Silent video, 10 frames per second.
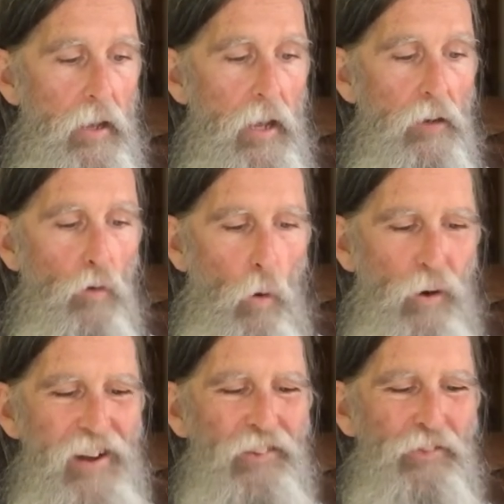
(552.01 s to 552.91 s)
in
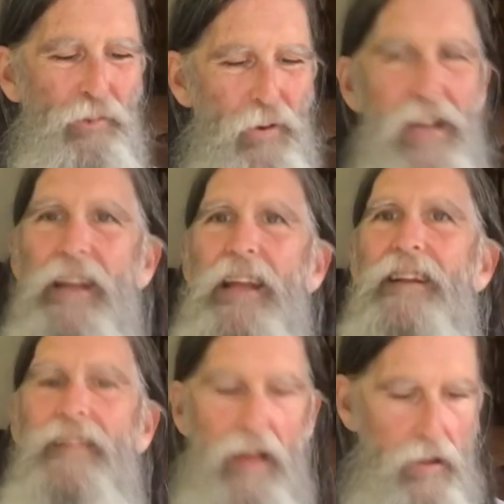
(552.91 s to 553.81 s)
glorious
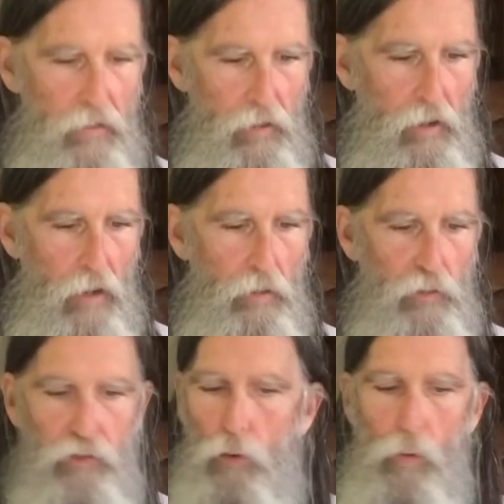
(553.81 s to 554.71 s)
3D Technicolor
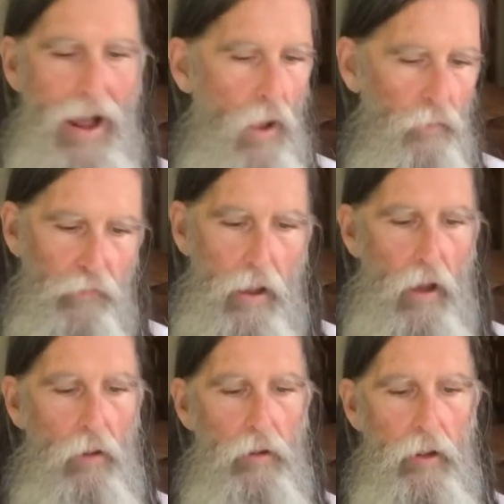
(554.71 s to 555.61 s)
surround
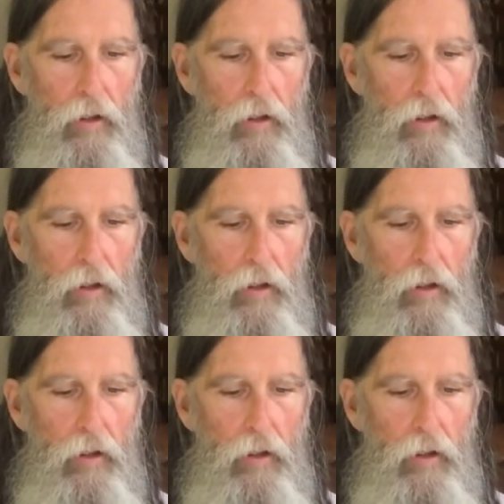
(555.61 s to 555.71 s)
sound.